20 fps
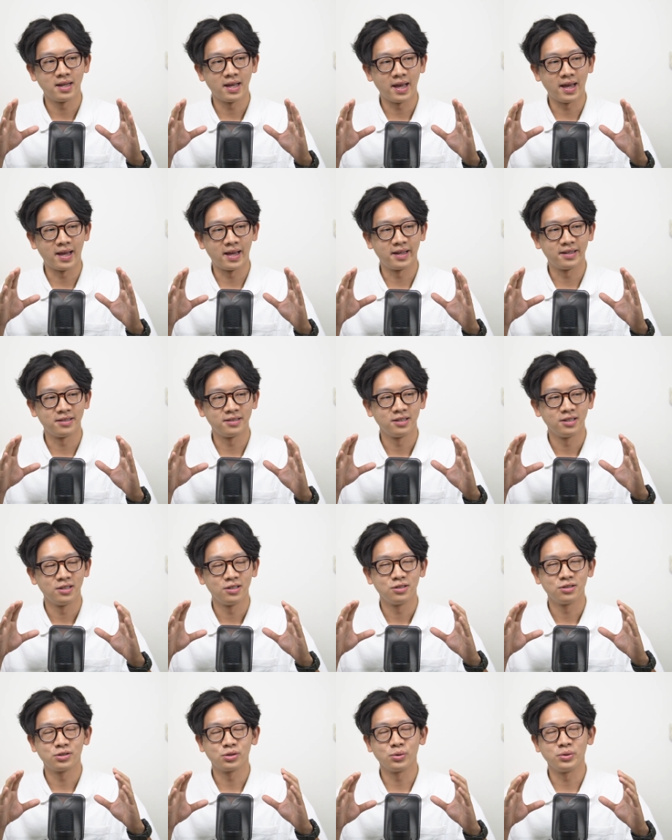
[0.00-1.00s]
and
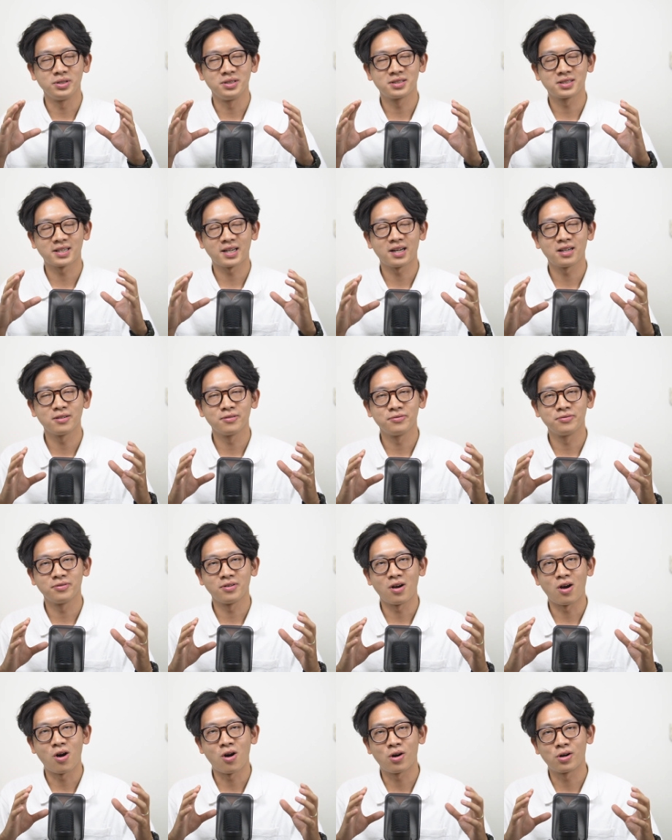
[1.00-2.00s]
so it's kind of
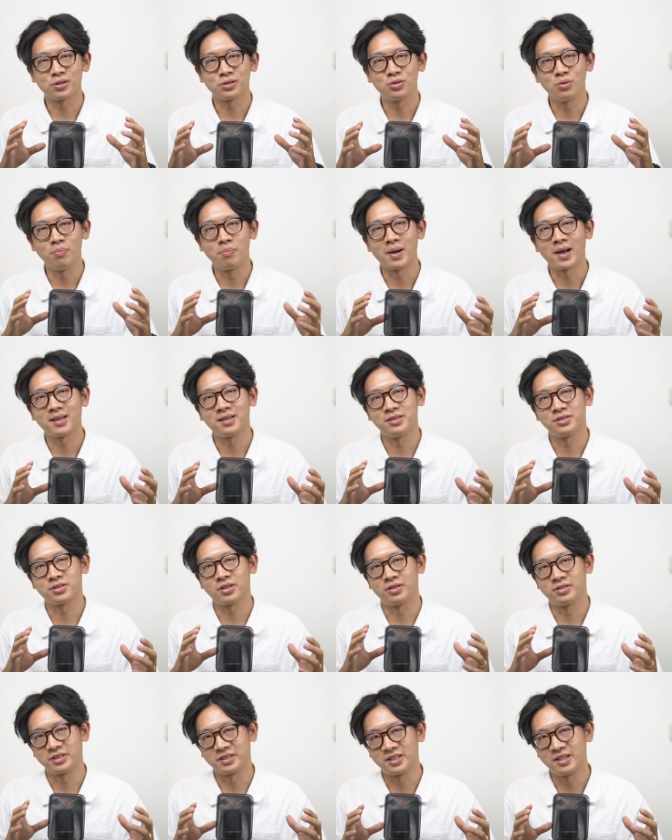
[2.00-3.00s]
hard to balance on
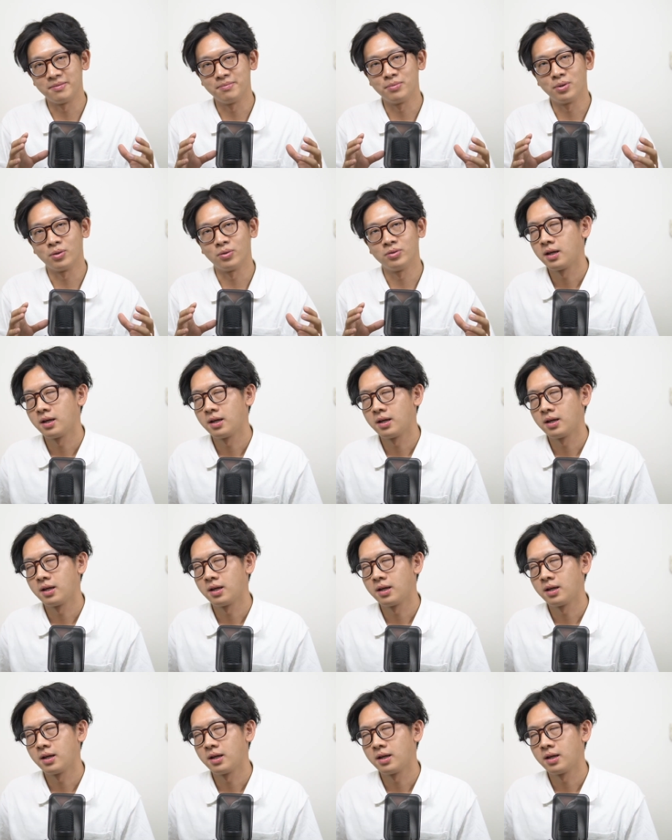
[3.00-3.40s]
a gimbal.